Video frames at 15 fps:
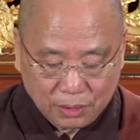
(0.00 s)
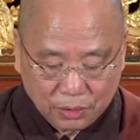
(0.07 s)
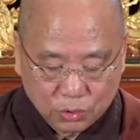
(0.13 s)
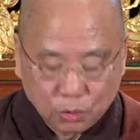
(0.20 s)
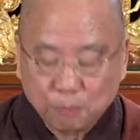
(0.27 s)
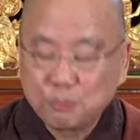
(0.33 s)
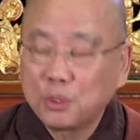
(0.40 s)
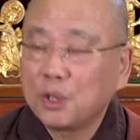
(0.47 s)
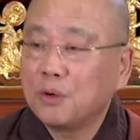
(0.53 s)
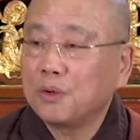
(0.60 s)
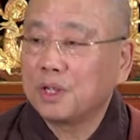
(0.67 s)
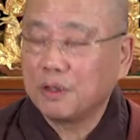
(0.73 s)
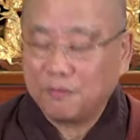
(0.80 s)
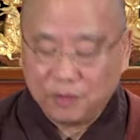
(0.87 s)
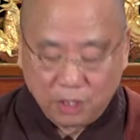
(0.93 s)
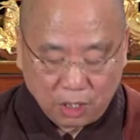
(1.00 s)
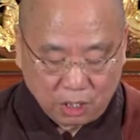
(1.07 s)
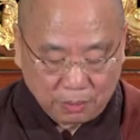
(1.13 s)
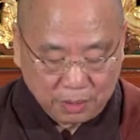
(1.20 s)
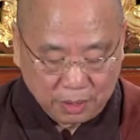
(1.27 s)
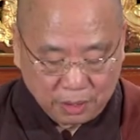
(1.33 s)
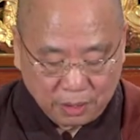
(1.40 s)
superior
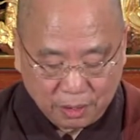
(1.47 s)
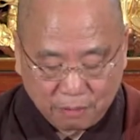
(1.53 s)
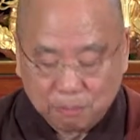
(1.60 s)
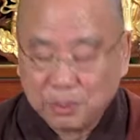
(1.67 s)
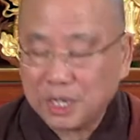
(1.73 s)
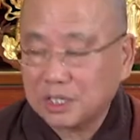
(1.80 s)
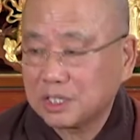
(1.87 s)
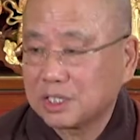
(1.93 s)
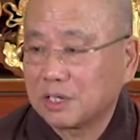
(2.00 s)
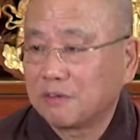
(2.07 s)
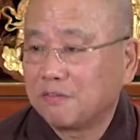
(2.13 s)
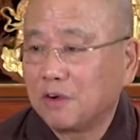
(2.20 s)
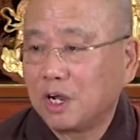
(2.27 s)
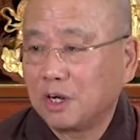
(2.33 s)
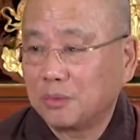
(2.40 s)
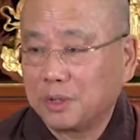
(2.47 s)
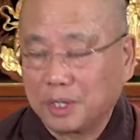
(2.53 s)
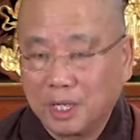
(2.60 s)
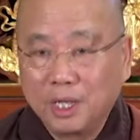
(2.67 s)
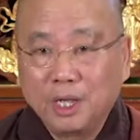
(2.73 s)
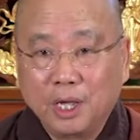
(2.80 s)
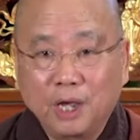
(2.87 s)
phenomena of practicing following.
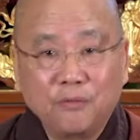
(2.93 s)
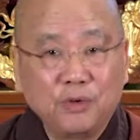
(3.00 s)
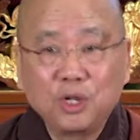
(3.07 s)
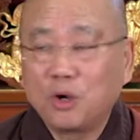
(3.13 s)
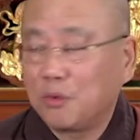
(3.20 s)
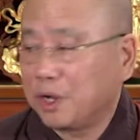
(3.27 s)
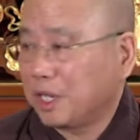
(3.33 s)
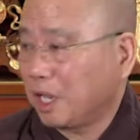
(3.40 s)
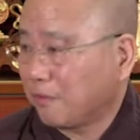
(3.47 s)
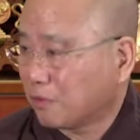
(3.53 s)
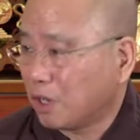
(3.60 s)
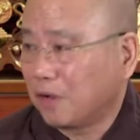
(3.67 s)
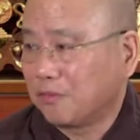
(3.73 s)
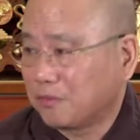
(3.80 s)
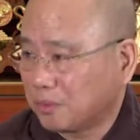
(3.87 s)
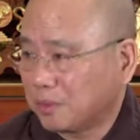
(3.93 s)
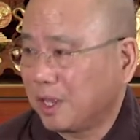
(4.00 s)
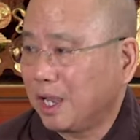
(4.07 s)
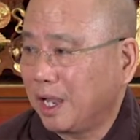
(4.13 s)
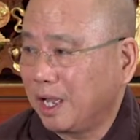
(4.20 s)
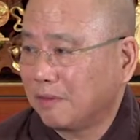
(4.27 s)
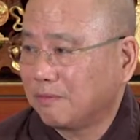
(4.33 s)
And we already have gone through
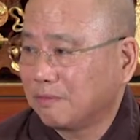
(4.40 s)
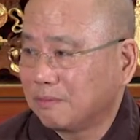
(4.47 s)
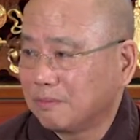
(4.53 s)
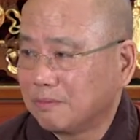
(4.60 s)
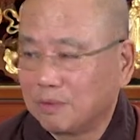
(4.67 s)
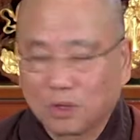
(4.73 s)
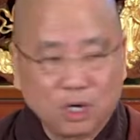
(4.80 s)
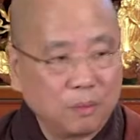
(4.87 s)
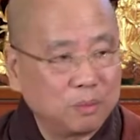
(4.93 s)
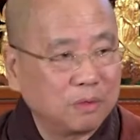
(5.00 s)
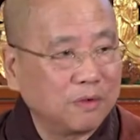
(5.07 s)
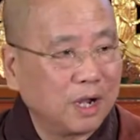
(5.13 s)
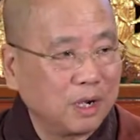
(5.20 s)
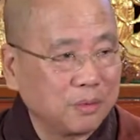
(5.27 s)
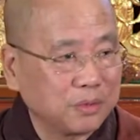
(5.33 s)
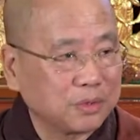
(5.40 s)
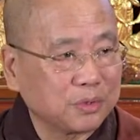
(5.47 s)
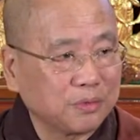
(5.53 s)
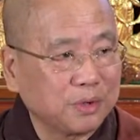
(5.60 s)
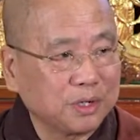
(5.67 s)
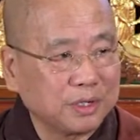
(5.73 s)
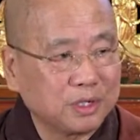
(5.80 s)
that for a couple of hours
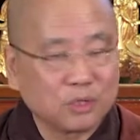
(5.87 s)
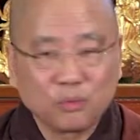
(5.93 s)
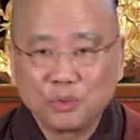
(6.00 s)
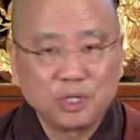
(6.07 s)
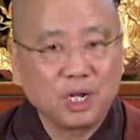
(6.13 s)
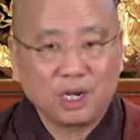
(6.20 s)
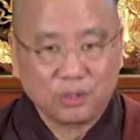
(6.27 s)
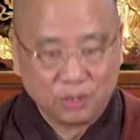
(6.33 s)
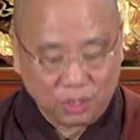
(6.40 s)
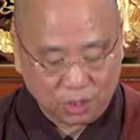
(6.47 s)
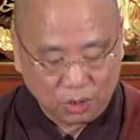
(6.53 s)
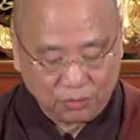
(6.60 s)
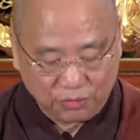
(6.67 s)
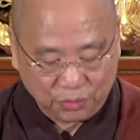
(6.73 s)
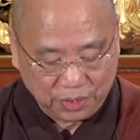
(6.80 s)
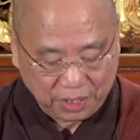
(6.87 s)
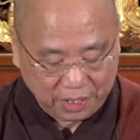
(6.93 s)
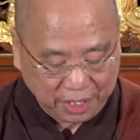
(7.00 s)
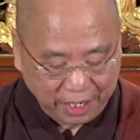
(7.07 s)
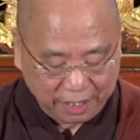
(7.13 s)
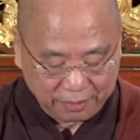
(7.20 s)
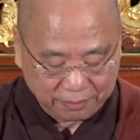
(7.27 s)
already, so we're not going to go through it
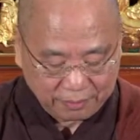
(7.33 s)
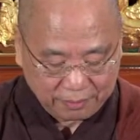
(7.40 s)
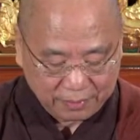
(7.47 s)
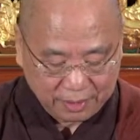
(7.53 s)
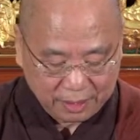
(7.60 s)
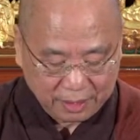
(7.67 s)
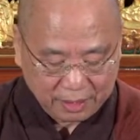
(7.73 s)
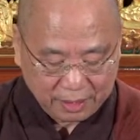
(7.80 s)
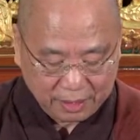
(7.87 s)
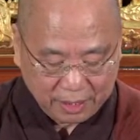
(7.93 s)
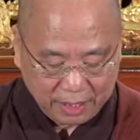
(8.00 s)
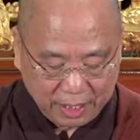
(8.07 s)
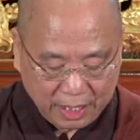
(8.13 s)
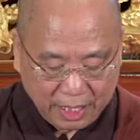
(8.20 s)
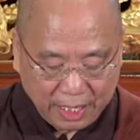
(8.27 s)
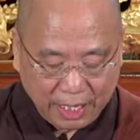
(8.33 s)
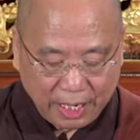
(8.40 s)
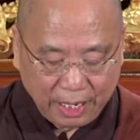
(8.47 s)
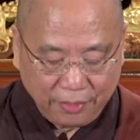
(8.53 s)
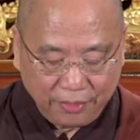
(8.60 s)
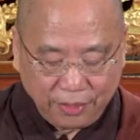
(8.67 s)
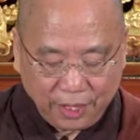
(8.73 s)
again.
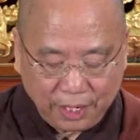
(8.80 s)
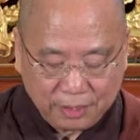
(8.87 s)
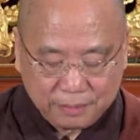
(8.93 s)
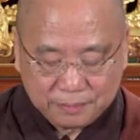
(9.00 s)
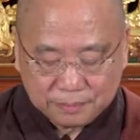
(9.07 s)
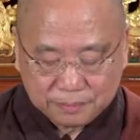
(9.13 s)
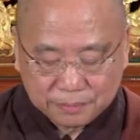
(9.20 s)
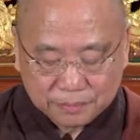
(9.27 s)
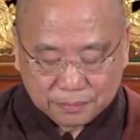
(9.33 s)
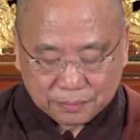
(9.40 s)
And then